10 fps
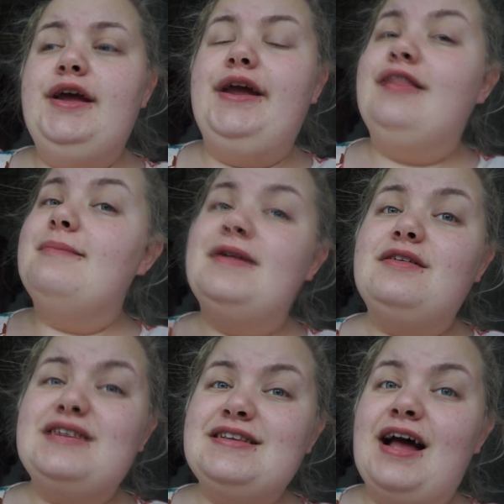in the middle
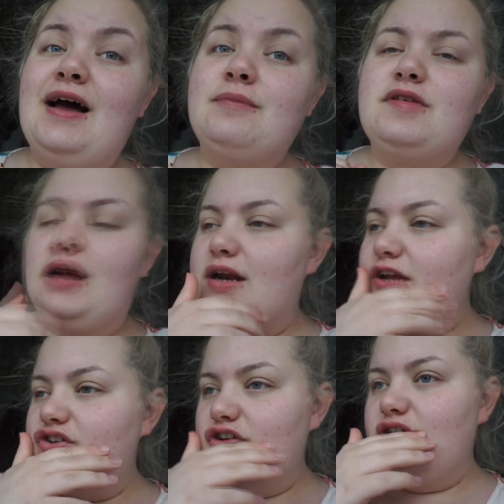of exams, and I
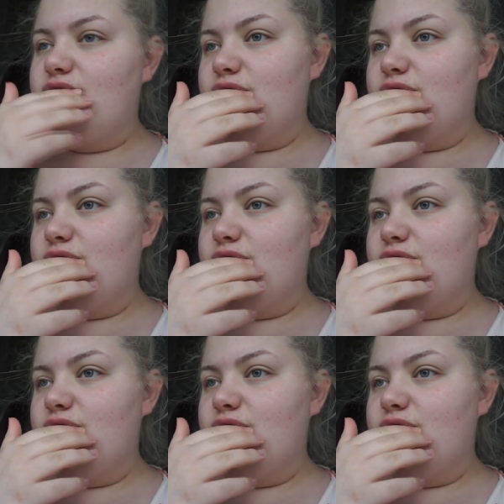should have